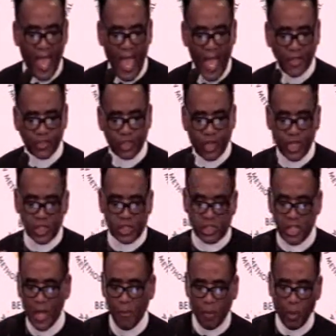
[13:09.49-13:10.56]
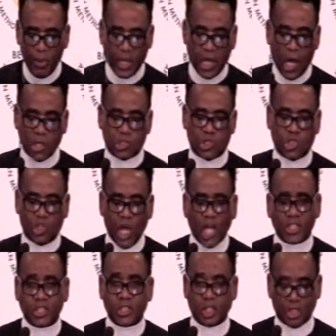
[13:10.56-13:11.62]
answer is simple because
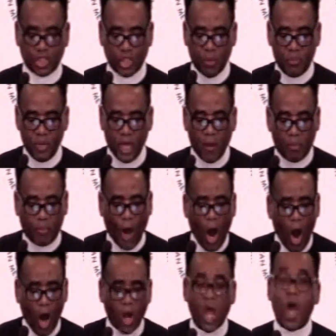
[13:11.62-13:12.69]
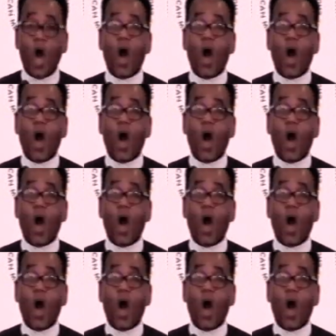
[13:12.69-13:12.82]
justice should be a part